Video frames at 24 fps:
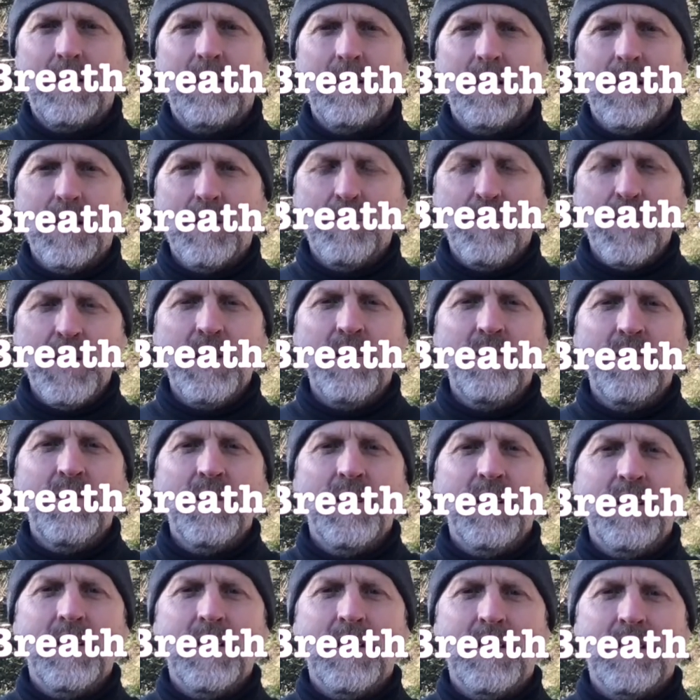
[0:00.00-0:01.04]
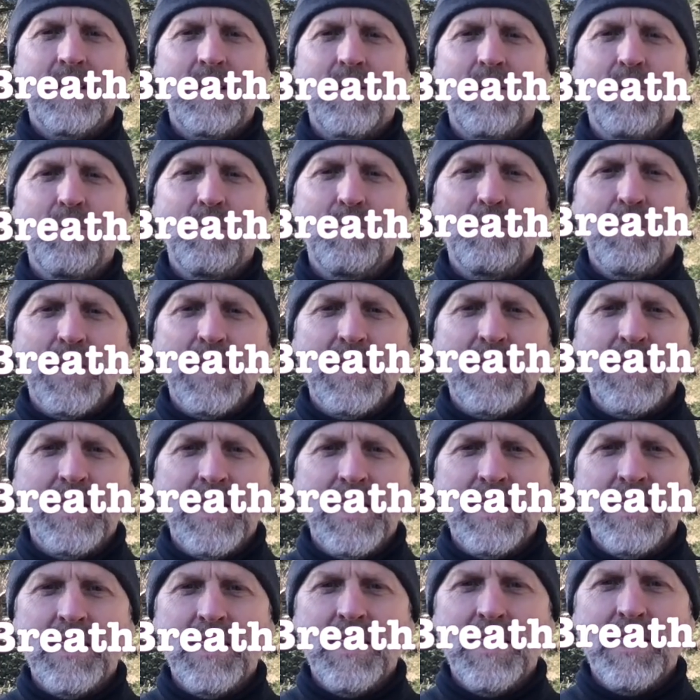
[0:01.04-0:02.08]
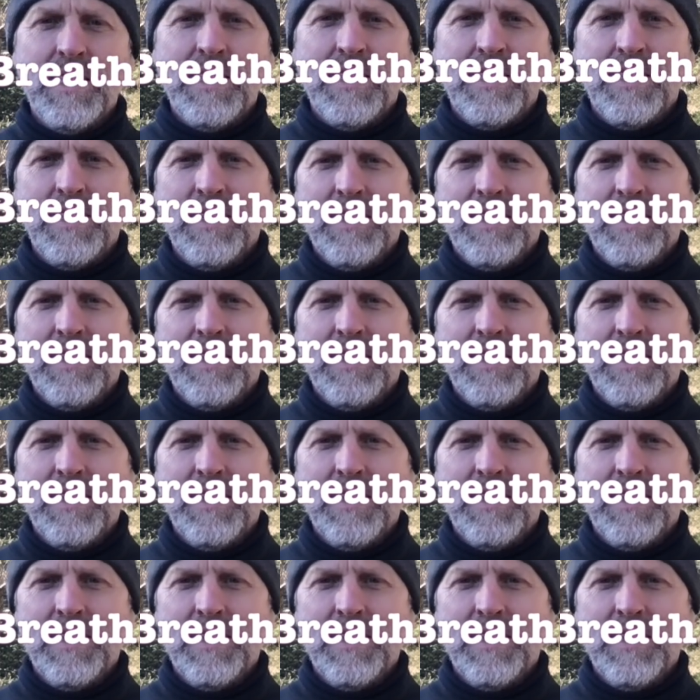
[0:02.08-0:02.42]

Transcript: redoing the open breath technique.